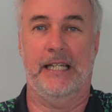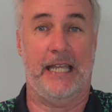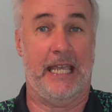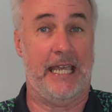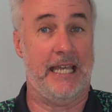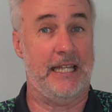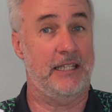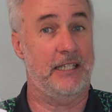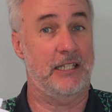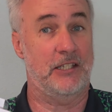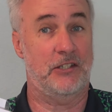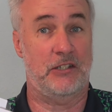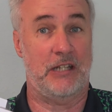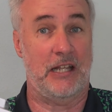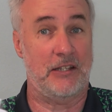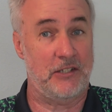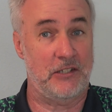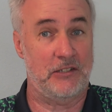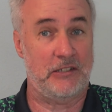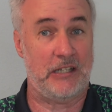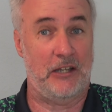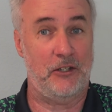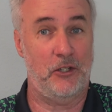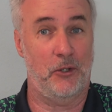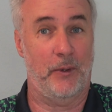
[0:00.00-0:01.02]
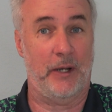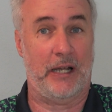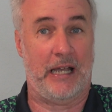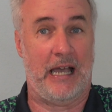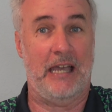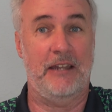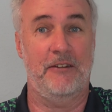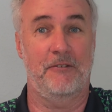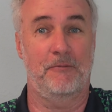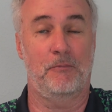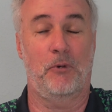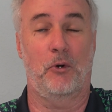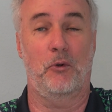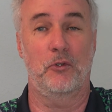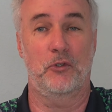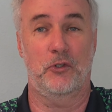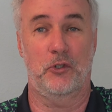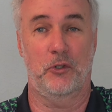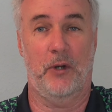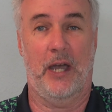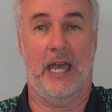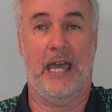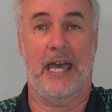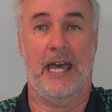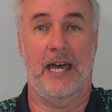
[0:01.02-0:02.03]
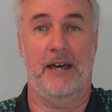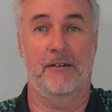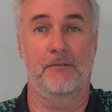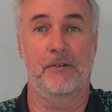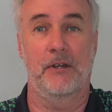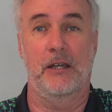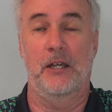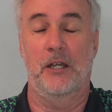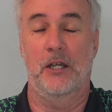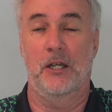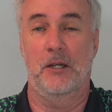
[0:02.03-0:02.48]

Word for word: Again, this doesn't tell you what kind of mold you have,